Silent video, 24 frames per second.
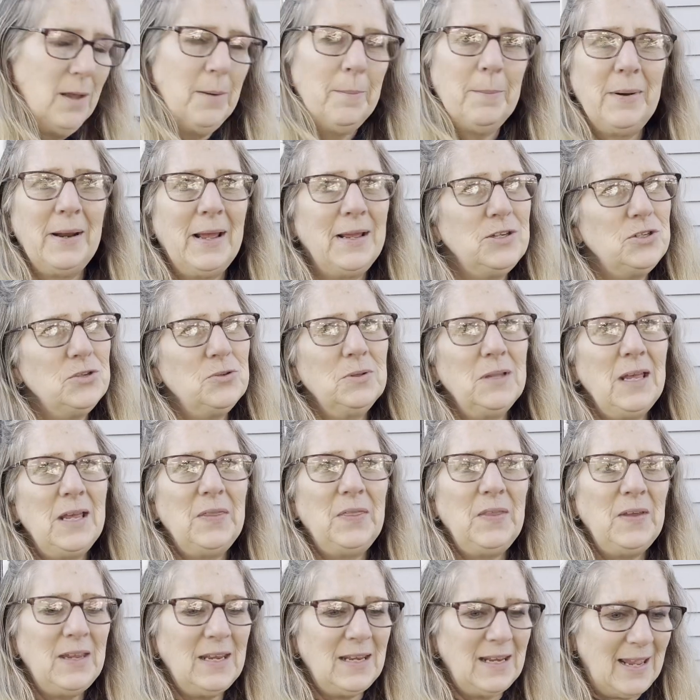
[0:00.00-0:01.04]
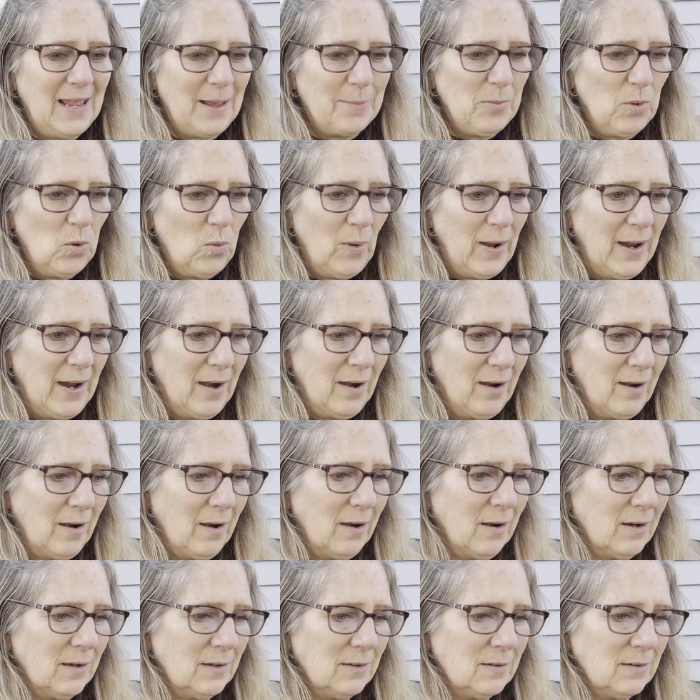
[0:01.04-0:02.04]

But I do like the enamelware